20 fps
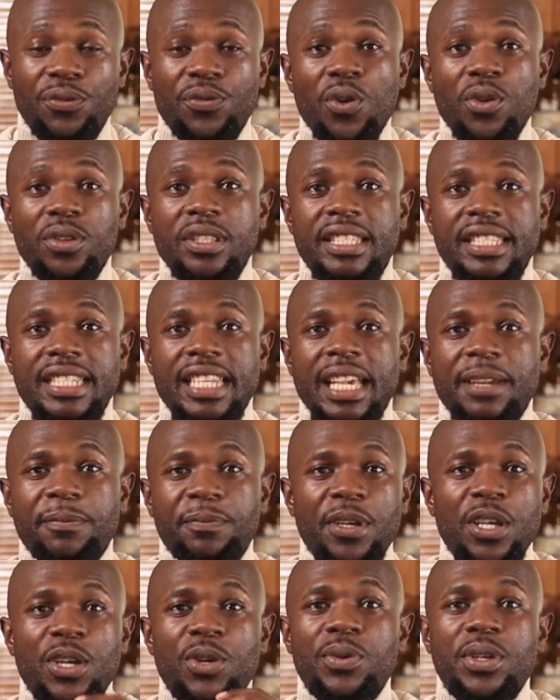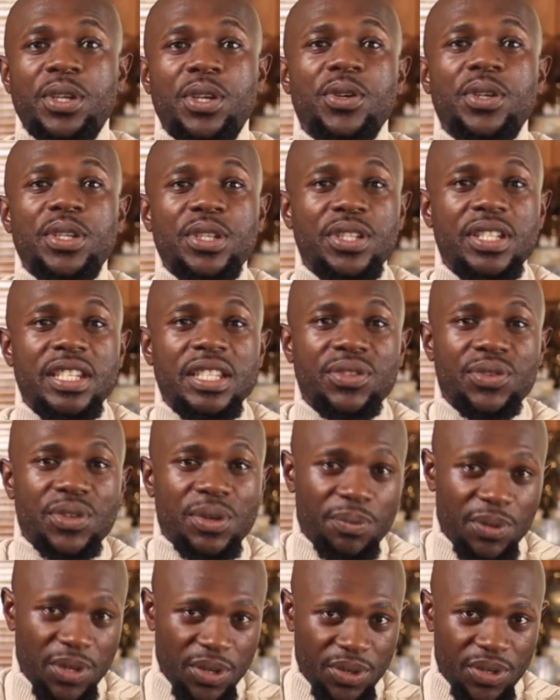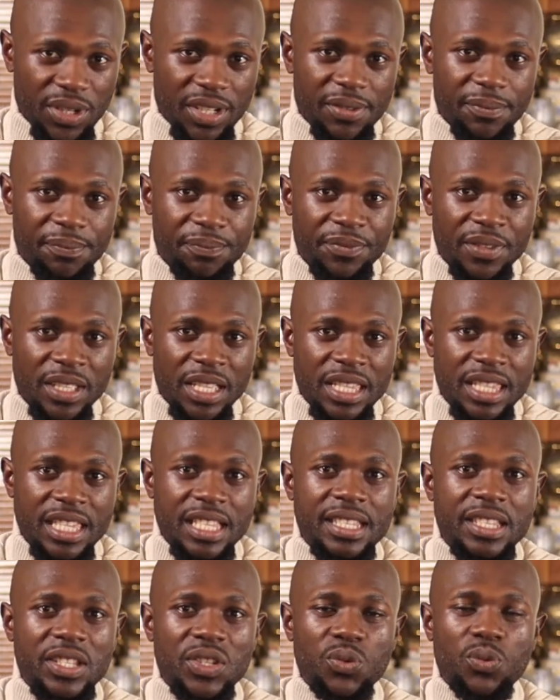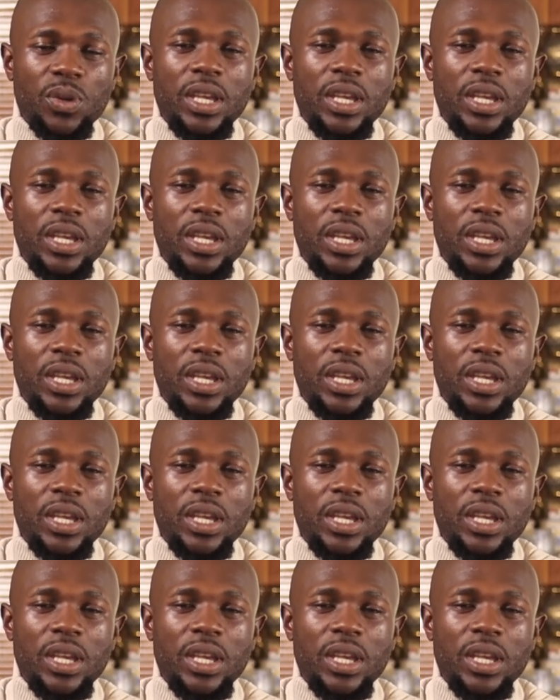Fourth step, we go into distribution. This is